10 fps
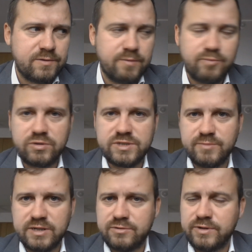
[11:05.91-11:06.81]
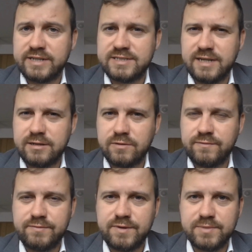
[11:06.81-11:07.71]
to an extent
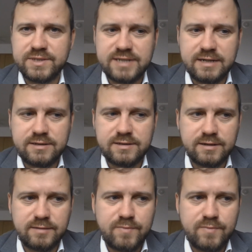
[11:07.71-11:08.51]
of 50%,